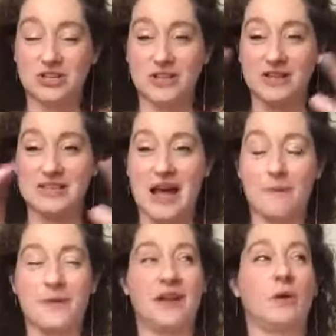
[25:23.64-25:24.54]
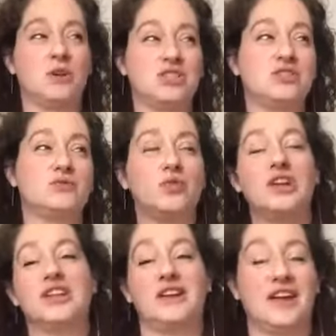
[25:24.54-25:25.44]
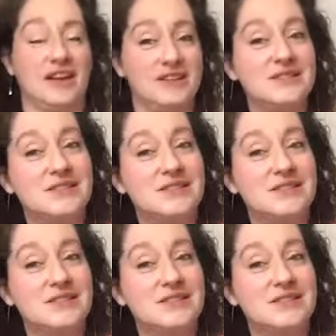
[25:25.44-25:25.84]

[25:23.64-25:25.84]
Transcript: that's happening, which is really nice.